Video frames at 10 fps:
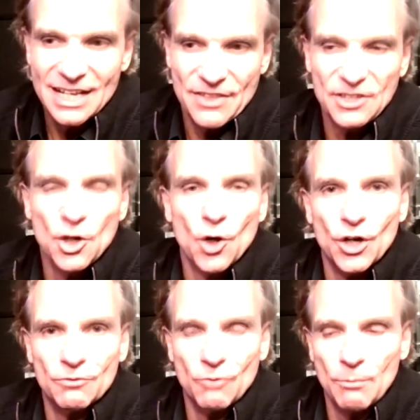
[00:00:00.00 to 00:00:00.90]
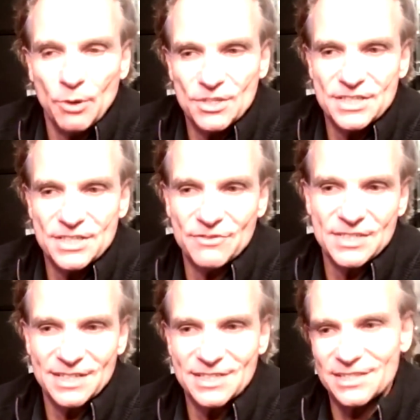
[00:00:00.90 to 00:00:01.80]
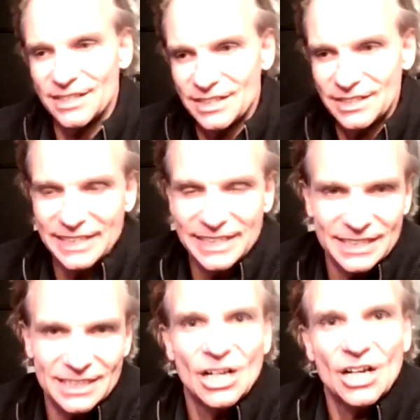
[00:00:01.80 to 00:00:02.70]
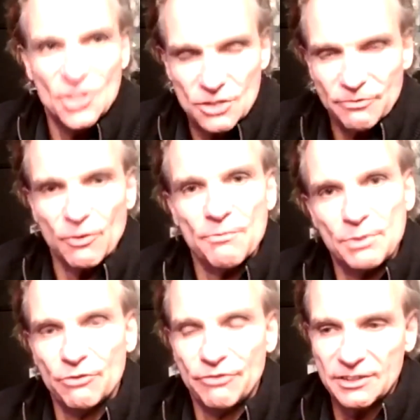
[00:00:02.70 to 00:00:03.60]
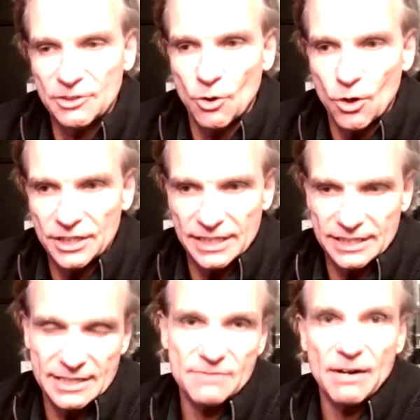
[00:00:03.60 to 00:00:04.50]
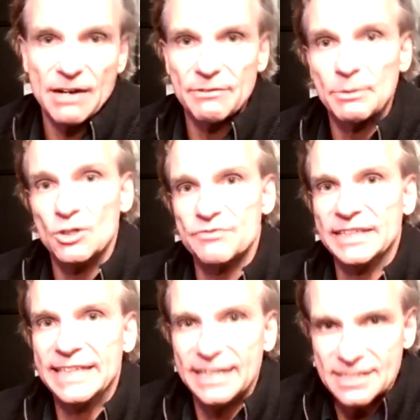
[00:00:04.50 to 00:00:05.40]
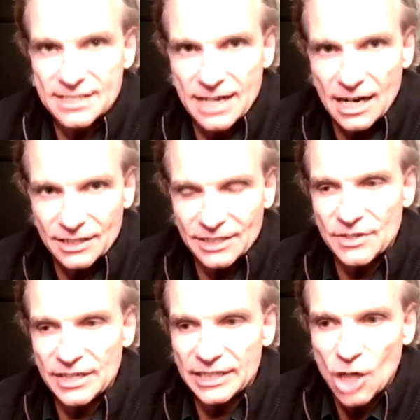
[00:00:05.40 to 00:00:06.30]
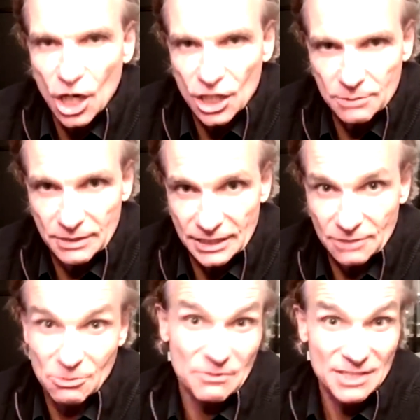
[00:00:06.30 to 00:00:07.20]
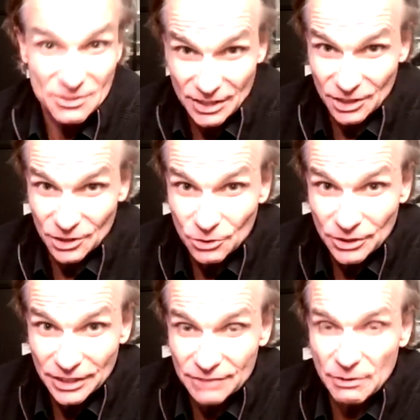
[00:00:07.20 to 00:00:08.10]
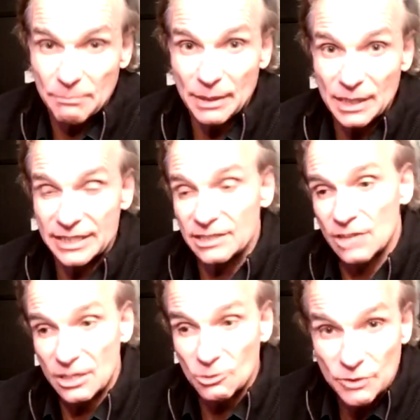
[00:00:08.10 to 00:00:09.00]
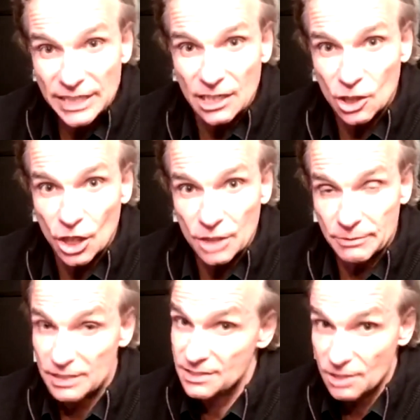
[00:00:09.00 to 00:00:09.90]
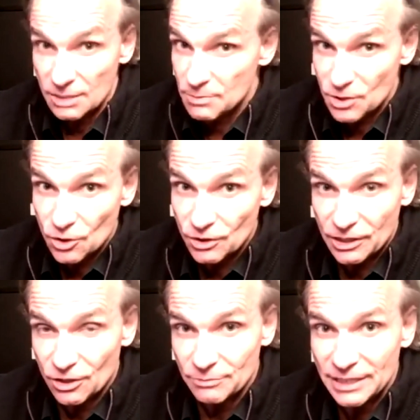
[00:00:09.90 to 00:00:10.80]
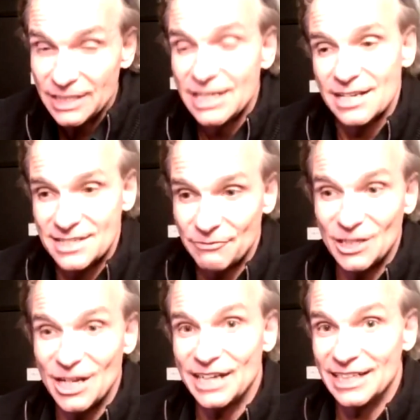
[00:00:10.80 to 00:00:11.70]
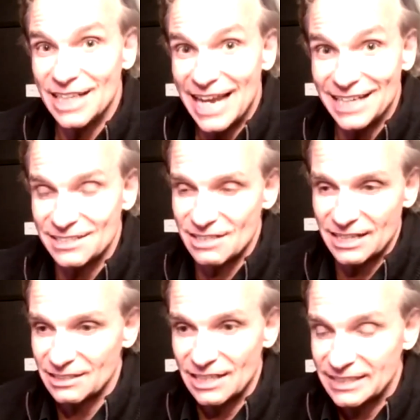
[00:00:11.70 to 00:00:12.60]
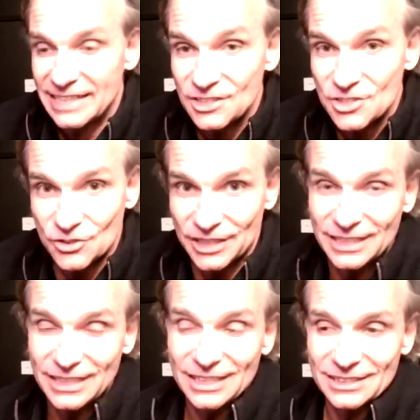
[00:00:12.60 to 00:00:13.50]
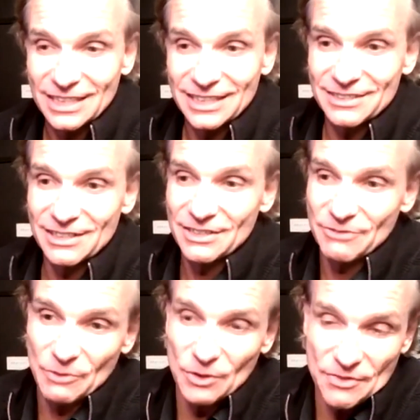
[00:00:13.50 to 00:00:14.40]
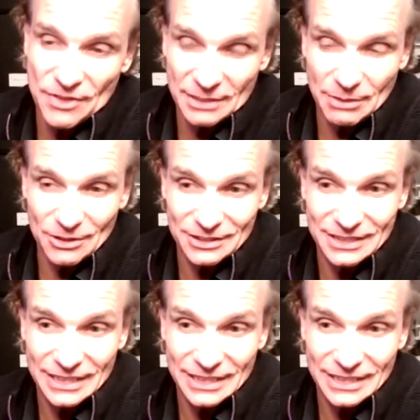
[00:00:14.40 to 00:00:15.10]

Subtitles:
then you earn 1.7 cents a year just for the pure fact you're earning it. That's why because we're kickstarting the economy, because what's very new here, we're building a real economy. It's not a pseudo economy, something like a land, like a country, right? We want to think about it.